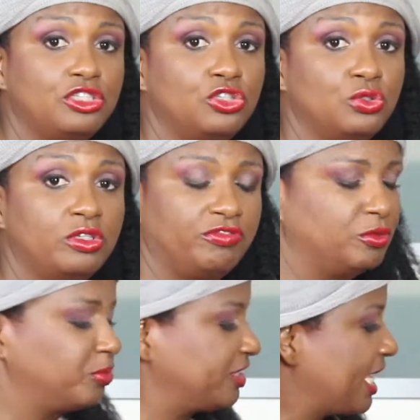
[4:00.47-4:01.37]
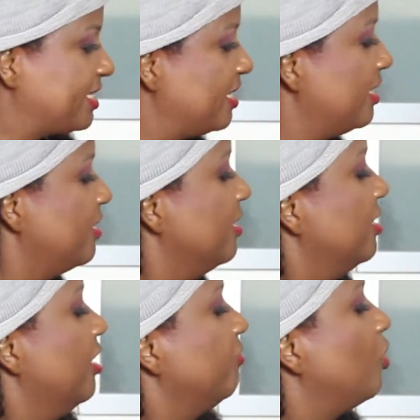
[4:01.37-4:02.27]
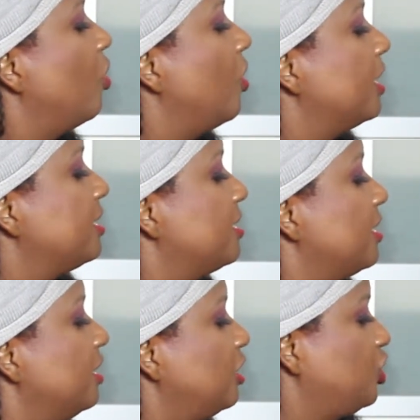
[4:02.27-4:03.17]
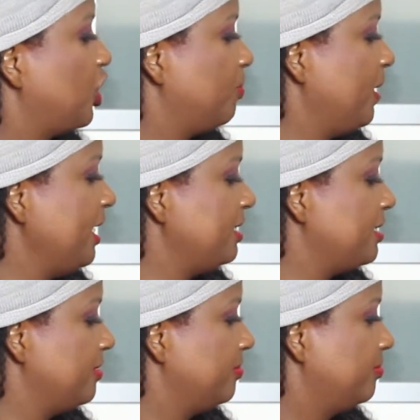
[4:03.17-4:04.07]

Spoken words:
to the food processor, of course, the chickpeas